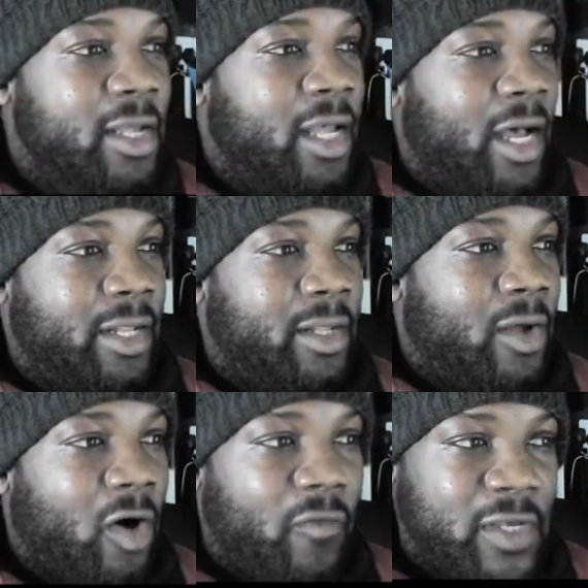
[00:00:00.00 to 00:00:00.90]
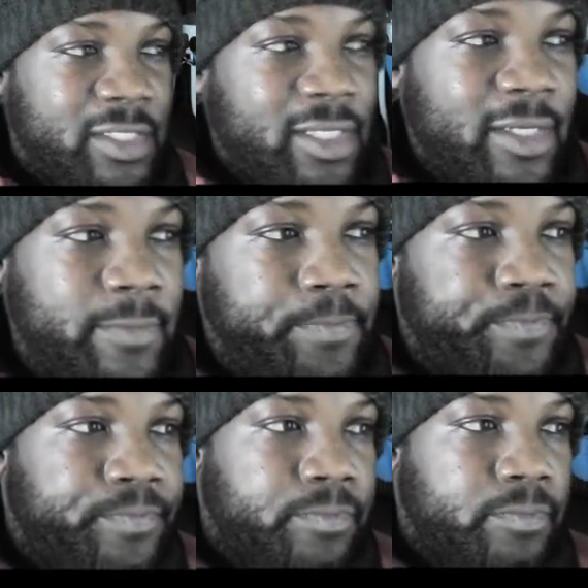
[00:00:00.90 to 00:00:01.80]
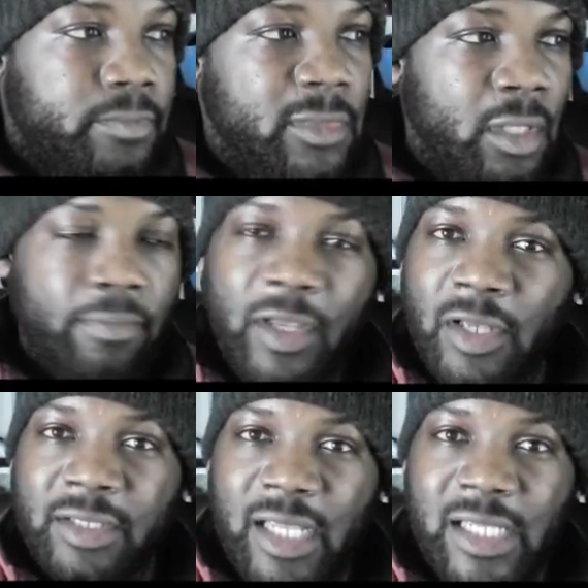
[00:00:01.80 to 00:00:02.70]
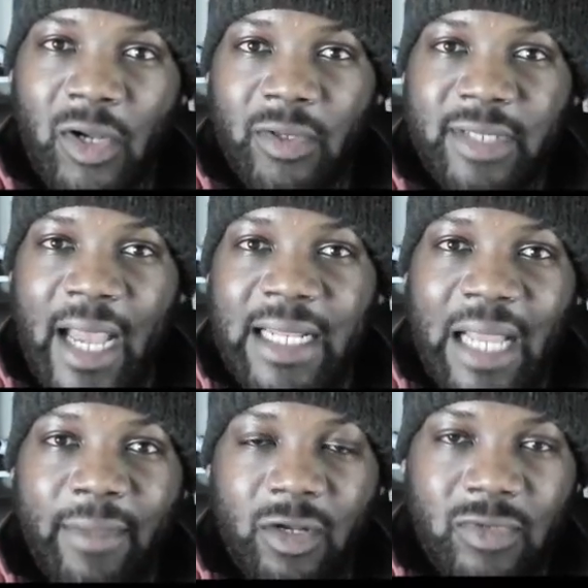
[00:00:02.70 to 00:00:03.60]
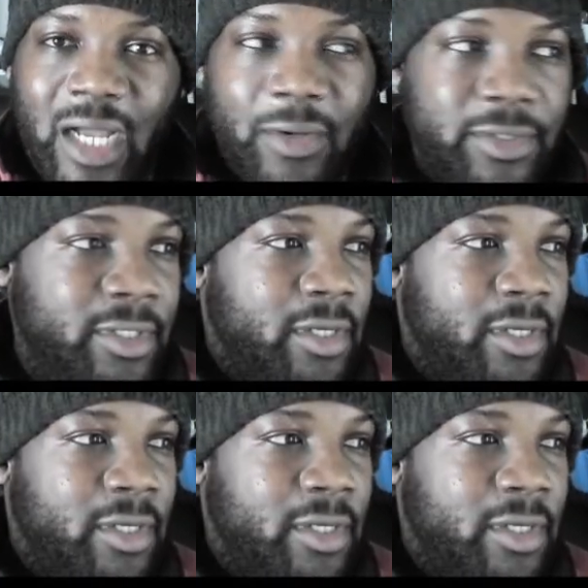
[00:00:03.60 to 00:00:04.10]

And obviously, because these are dynamic routes,